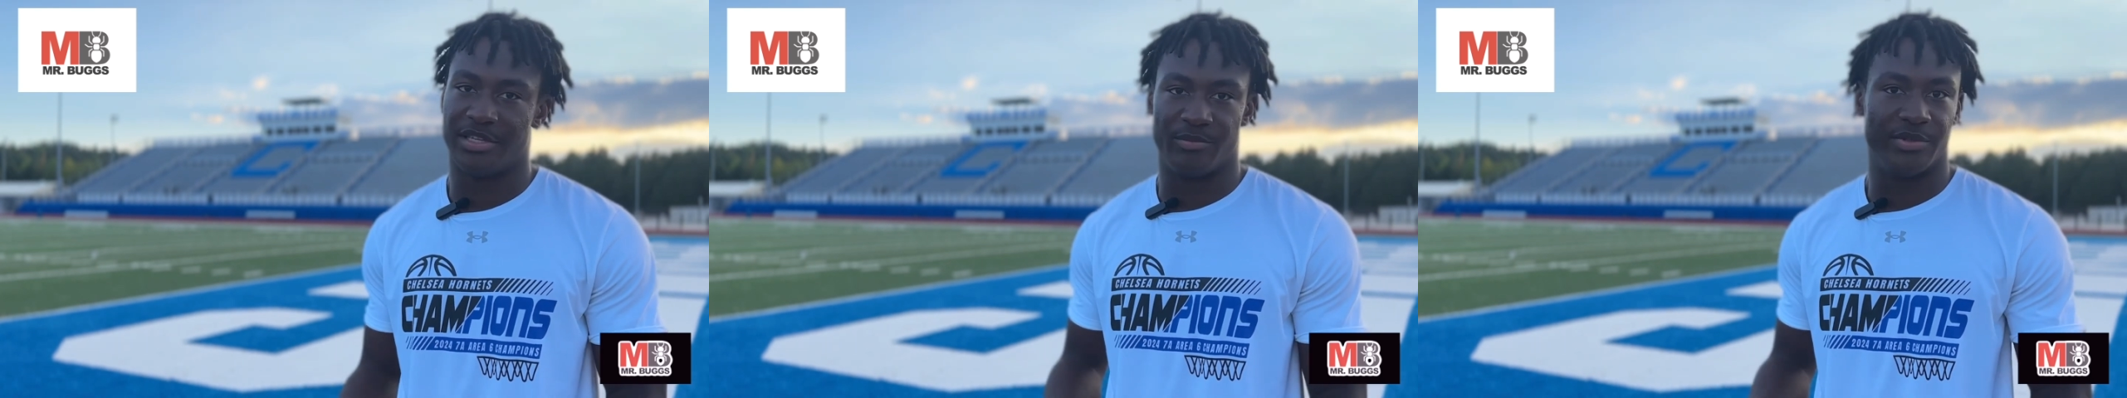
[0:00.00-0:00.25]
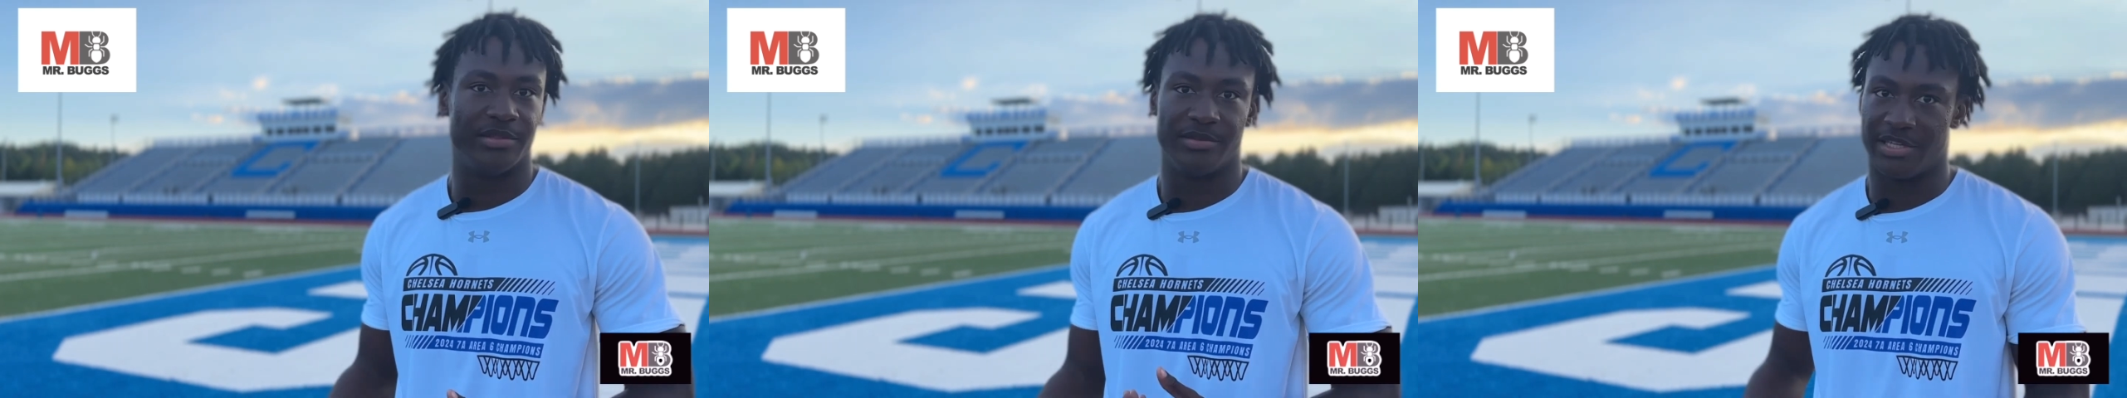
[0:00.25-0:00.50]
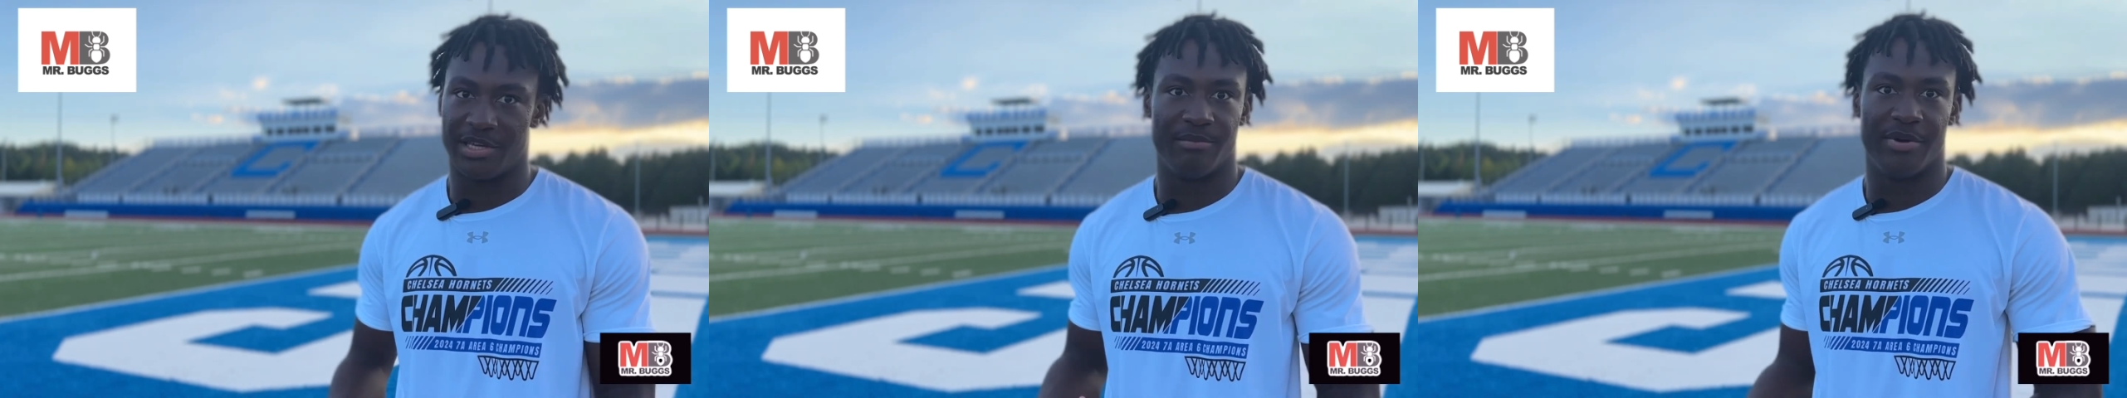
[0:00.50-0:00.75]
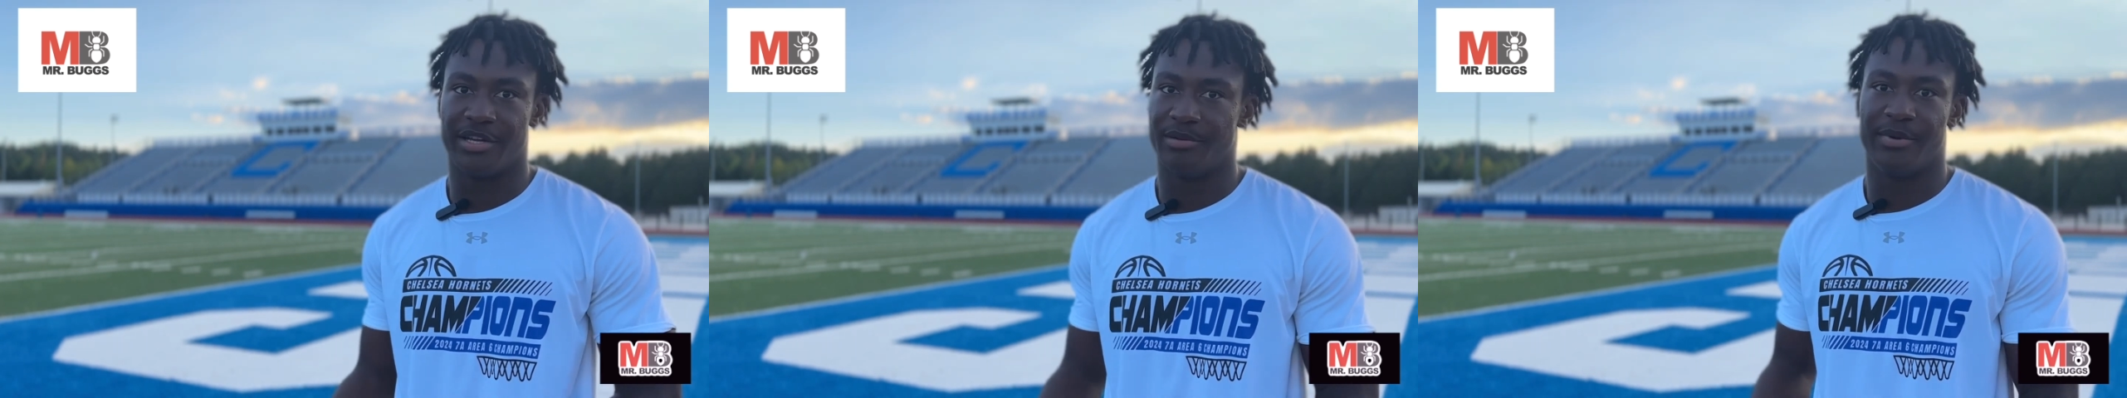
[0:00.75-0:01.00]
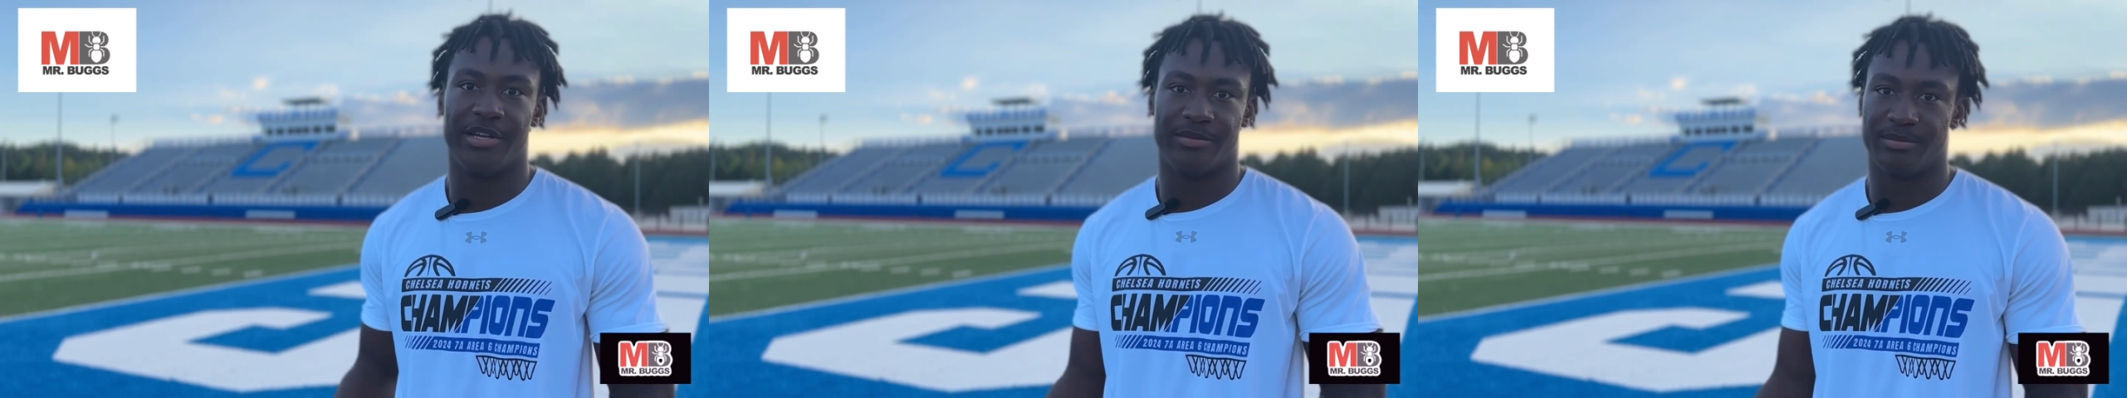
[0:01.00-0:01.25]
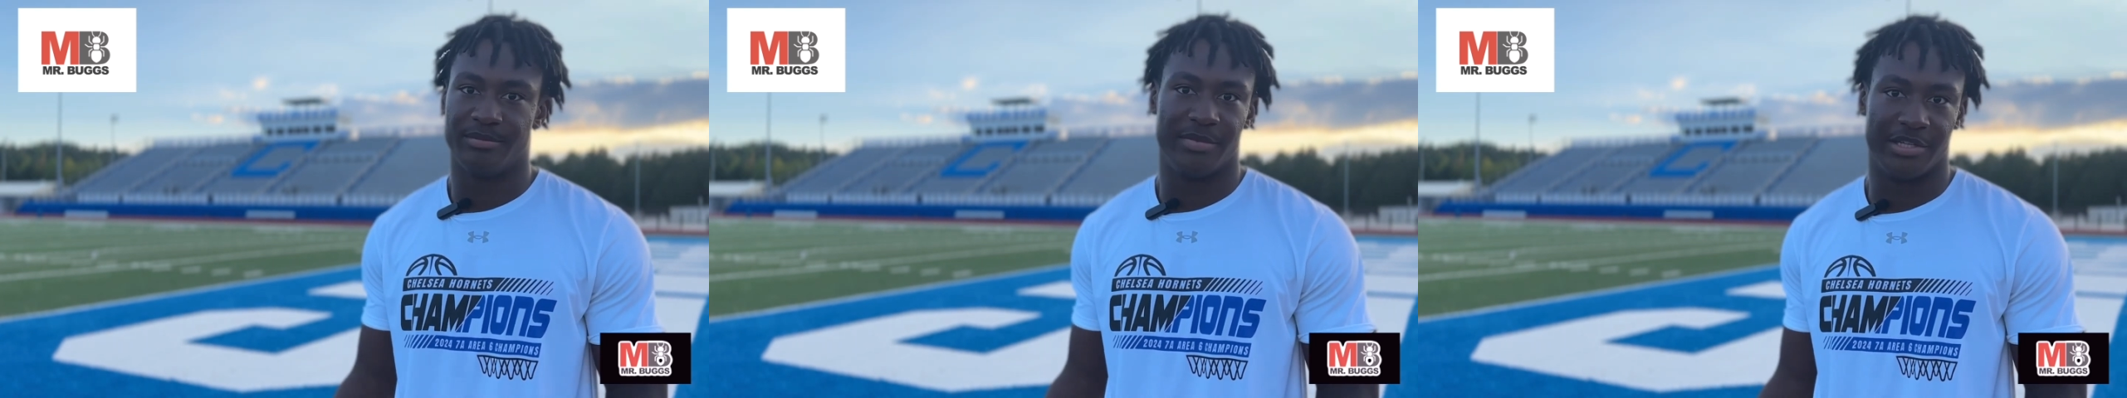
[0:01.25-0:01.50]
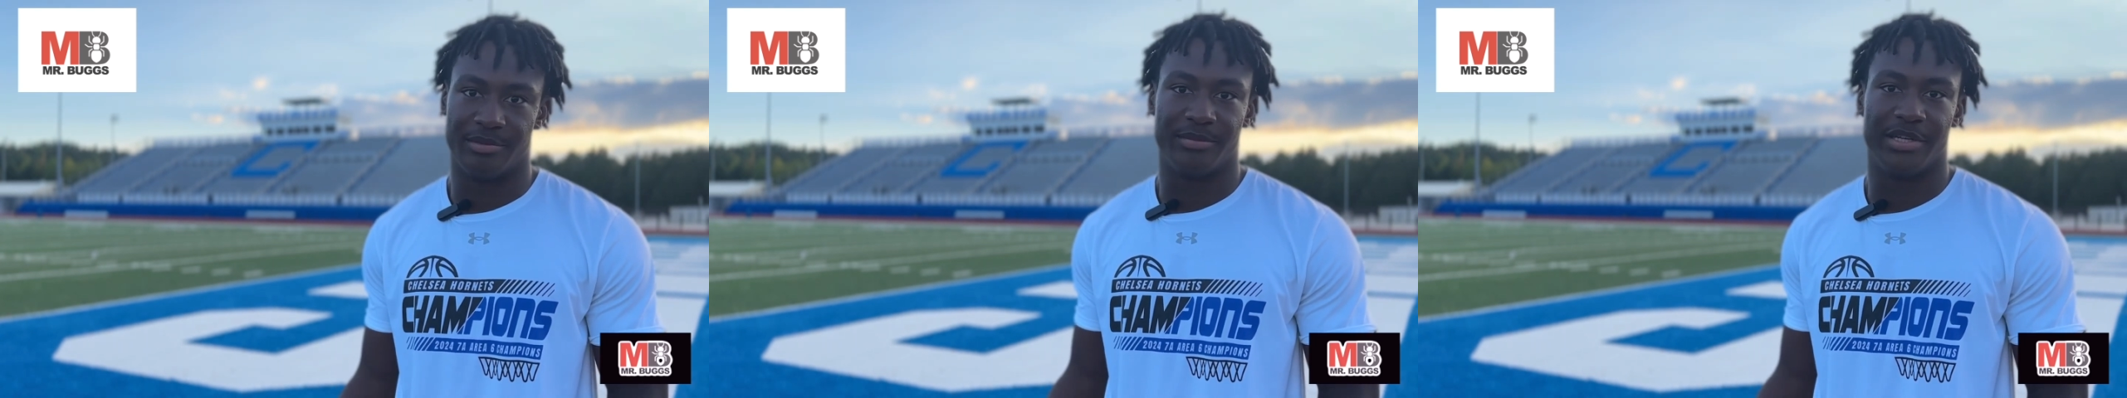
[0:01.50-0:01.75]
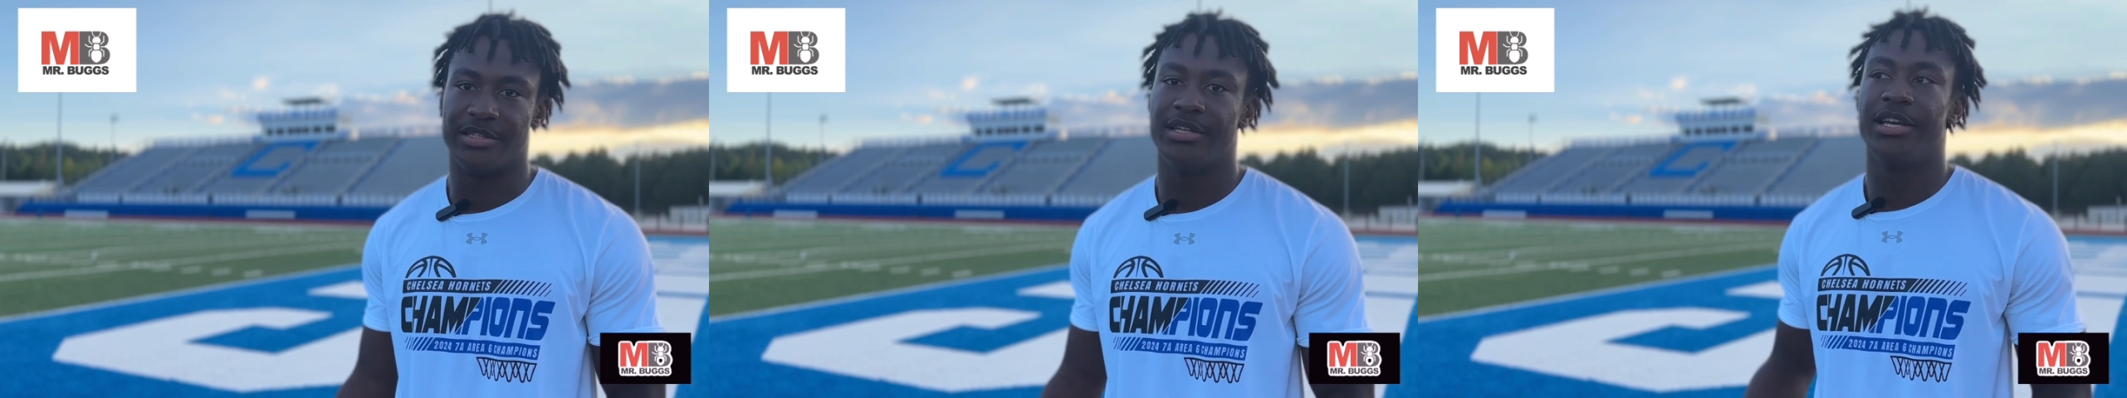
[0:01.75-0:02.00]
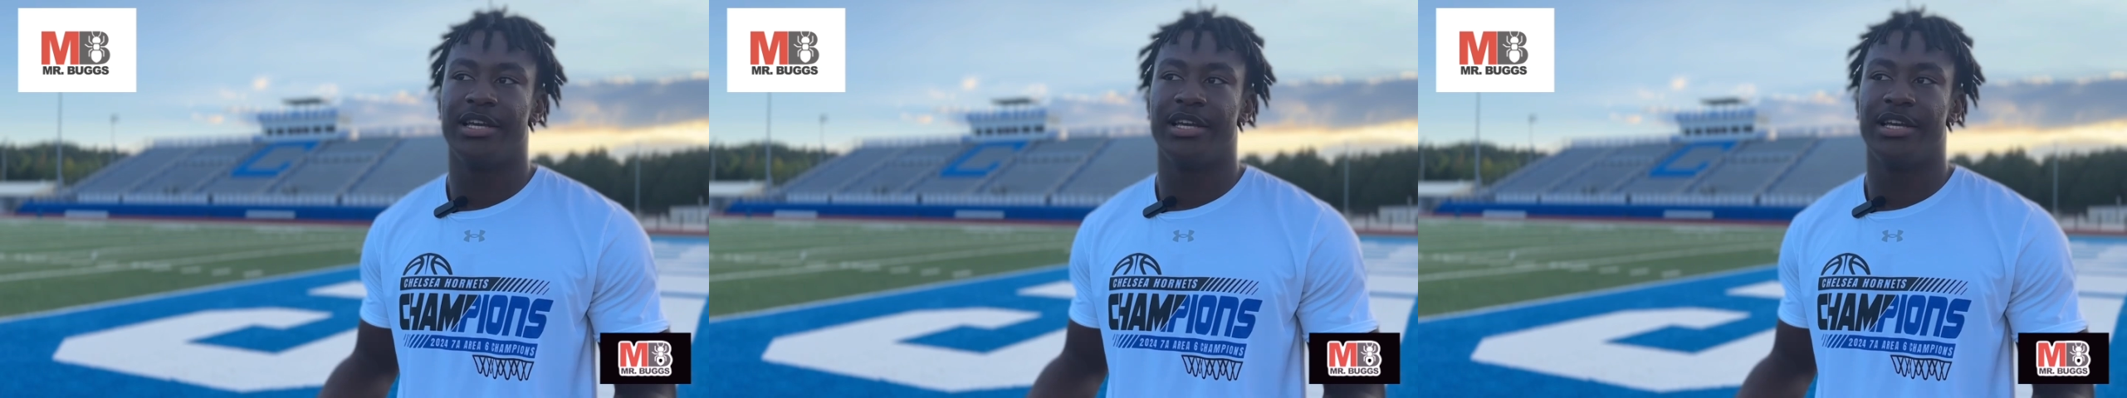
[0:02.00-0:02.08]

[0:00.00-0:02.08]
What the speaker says: and we getting better and better.